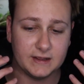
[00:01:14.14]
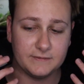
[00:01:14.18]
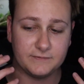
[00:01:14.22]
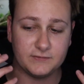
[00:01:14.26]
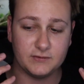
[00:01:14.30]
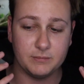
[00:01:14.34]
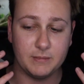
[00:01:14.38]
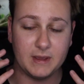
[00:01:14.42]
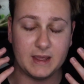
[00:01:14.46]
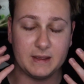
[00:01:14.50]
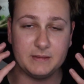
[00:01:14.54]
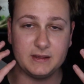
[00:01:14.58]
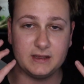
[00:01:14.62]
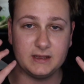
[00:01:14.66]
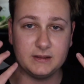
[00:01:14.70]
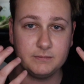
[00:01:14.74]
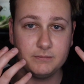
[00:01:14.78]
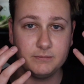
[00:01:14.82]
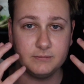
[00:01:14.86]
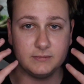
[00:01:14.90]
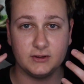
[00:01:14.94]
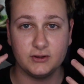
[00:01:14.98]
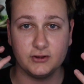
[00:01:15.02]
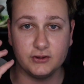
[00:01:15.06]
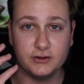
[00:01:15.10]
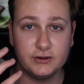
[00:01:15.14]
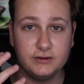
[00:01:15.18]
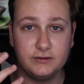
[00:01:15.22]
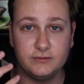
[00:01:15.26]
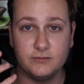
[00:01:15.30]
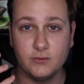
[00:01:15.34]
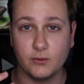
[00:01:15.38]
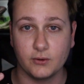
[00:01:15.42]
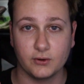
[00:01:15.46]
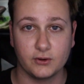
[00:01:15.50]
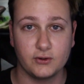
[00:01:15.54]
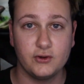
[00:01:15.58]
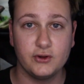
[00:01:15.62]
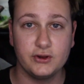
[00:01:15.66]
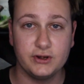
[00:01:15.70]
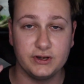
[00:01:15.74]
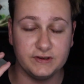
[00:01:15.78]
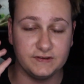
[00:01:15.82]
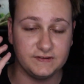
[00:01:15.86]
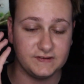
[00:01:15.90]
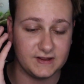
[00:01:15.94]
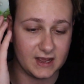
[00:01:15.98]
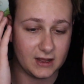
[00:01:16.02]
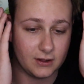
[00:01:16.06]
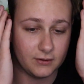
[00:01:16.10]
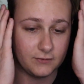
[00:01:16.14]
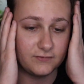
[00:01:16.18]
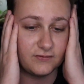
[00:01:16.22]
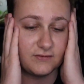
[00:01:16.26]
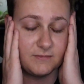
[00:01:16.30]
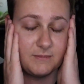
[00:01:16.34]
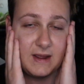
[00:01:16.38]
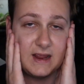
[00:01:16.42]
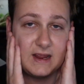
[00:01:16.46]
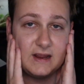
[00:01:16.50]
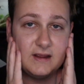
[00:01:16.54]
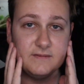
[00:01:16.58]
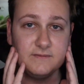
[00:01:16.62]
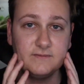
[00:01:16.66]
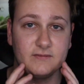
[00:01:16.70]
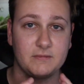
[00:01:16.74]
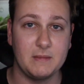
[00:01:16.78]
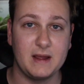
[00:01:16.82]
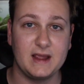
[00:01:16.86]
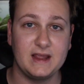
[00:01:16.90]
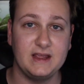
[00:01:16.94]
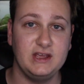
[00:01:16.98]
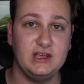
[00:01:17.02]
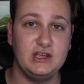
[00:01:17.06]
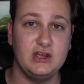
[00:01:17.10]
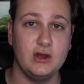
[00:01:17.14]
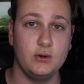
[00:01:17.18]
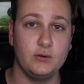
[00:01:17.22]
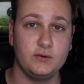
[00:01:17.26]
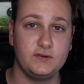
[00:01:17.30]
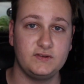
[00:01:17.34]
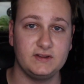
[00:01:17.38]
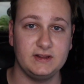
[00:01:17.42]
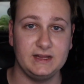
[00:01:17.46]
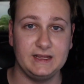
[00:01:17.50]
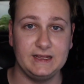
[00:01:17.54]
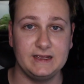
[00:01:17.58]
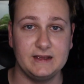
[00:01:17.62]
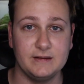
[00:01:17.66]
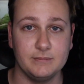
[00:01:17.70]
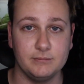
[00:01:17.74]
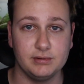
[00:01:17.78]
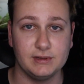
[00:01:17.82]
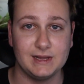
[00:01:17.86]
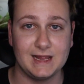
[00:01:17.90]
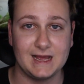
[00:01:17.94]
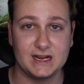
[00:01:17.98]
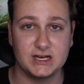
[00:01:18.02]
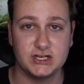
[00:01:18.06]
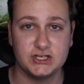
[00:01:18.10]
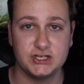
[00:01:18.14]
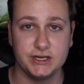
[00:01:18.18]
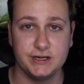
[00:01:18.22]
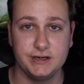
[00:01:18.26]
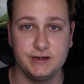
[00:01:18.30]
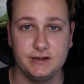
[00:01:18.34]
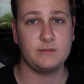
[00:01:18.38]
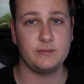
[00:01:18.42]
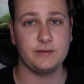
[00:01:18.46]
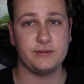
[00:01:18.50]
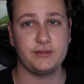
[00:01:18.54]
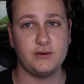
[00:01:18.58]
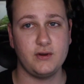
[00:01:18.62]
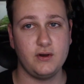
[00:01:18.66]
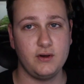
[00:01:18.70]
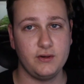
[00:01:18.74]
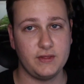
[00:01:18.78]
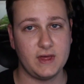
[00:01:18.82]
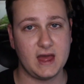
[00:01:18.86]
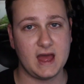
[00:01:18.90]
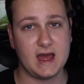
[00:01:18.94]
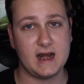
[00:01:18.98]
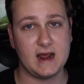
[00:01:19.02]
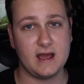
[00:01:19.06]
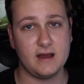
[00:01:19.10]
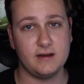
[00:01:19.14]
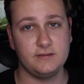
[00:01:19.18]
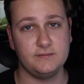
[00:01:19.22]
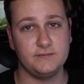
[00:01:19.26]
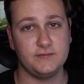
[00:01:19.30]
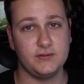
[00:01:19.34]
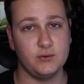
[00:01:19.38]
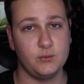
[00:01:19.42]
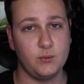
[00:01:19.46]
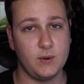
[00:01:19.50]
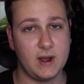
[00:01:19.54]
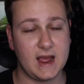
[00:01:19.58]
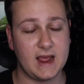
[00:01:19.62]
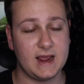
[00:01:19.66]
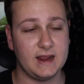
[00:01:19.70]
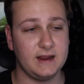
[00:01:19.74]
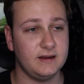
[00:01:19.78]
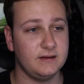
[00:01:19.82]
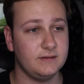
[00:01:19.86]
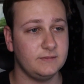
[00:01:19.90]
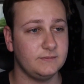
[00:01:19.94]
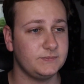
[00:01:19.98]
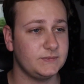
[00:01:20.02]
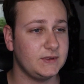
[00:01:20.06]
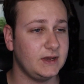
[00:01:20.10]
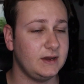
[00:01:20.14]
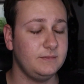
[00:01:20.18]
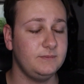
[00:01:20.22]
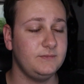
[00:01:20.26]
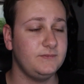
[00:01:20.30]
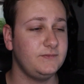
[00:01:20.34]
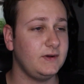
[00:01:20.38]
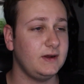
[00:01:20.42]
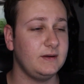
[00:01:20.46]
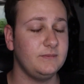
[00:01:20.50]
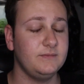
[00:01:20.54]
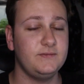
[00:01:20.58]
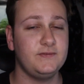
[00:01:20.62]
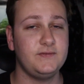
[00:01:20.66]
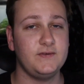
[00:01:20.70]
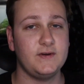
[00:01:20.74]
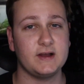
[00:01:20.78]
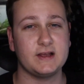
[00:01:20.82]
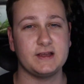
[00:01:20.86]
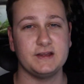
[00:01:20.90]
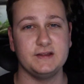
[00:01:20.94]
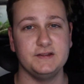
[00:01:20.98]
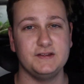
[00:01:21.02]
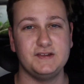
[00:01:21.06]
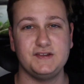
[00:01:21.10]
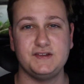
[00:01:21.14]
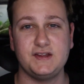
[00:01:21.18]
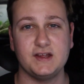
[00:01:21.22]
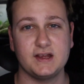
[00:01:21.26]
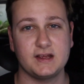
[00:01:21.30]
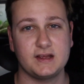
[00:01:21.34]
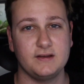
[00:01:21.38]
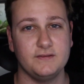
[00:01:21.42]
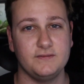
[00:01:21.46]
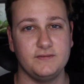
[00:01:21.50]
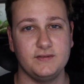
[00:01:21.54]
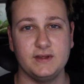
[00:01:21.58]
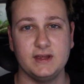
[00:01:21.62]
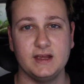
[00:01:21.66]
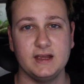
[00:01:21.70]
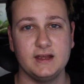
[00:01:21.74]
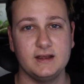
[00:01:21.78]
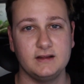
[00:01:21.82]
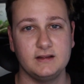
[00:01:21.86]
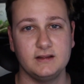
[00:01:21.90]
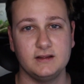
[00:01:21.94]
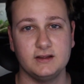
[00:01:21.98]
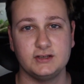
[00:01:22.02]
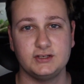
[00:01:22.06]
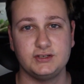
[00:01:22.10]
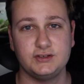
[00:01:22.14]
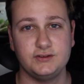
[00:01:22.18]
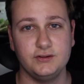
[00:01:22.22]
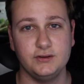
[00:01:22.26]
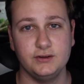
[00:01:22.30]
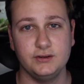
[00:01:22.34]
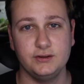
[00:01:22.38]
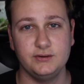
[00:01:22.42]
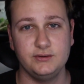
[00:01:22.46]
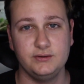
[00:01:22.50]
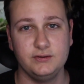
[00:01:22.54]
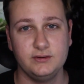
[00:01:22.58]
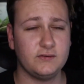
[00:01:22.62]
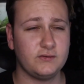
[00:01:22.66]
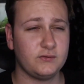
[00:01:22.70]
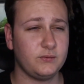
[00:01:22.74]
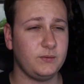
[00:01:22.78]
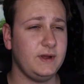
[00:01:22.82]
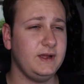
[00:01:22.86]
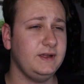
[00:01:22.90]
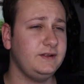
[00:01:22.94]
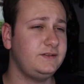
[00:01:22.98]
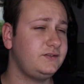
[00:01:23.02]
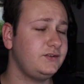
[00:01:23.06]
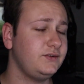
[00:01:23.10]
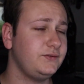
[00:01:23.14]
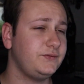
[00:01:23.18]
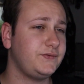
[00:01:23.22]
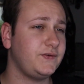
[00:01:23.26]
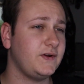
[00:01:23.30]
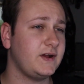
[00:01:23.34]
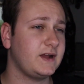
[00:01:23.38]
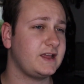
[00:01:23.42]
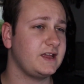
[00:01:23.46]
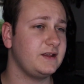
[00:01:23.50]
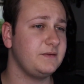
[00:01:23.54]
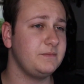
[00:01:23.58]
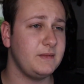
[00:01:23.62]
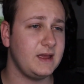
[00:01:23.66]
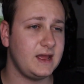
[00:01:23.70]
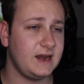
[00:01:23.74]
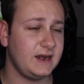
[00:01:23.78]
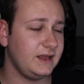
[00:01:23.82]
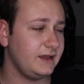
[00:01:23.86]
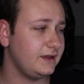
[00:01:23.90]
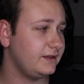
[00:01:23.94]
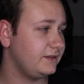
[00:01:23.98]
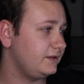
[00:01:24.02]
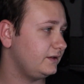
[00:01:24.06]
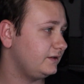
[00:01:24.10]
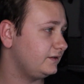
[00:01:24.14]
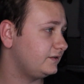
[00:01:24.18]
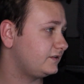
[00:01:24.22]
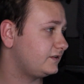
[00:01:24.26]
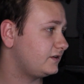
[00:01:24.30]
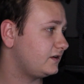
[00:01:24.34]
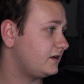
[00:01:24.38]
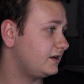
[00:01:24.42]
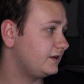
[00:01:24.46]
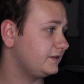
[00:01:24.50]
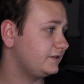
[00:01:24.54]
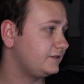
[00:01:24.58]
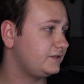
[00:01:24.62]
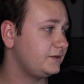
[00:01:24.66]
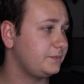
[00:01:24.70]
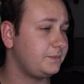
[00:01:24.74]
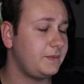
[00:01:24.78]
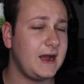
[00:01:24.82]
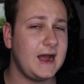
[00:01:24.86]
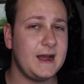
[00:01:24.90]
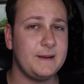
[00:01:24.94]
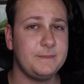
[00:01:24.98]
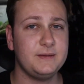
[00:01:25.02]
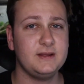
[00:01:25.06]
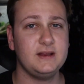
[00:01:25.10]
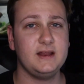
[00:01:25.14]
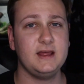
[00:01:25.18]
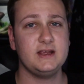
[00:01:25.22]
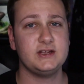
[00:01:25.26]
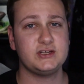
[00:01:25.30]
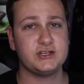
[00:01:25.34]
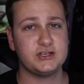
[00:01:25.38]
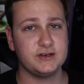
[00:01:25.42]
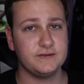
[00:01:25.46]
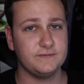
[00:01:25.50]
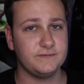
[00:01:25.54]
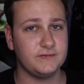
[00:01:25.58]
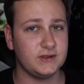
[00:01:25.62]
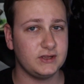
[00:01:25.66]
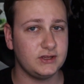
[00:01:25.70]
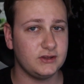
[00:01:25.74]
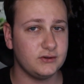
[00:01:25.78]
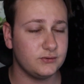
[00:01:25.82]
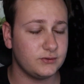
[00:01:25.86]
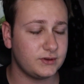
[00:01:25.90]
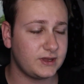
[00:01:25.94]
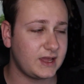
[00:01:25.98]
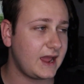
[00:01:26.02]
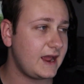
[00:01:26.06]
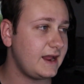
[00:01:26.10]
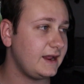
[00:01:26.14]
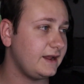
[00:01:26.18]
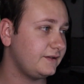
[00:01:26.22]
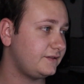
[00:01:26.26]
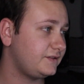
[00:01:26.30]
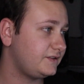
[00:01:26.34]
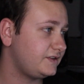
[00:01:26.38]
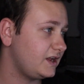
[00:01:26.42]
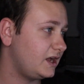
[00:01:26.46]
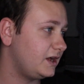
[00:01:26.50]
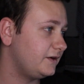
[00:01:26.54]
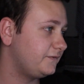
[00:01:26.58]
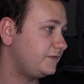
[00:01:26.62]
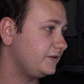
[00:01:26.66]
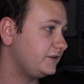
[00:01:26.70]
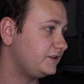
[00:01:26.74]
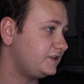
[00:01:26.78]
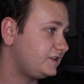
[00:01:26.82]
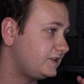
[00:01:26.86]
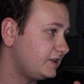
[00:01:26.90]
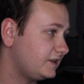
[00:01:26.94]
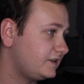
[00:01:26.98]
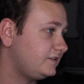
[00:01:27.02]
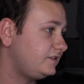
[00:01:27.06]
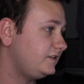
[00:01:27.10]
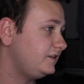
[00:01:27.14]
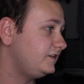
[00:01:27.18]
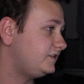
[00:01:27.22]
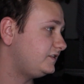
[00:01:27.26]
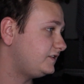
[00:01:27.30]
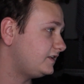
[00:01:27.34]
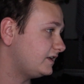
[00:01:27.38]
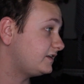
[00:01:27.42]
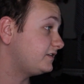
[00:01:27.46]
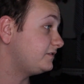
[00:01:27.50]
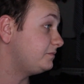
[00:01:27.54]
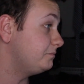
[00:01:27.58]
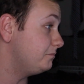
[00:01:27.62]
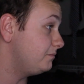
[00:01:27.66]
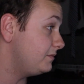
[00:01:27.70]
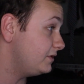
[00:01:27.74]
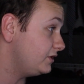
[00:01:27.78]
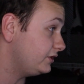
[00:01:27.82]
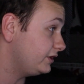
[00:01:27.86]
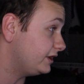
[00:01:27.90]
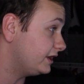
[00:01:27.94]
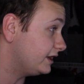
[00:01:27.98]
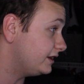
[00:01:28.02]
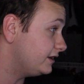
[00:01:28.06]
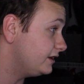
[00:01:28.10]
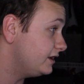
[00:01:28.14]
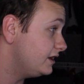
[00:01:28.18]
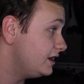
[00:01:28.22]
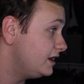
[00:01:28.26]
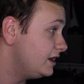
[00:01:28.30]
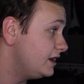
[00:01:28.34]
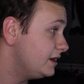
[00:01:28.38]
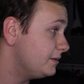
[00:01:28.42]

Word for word: if you maybe could or couldn't tell from my from my ghostly complexion. And with all that out of the way, I'm I'm fucking sick of the English, dude. There's way too fucking many of these cunts. The population of the UK itself is 66 million,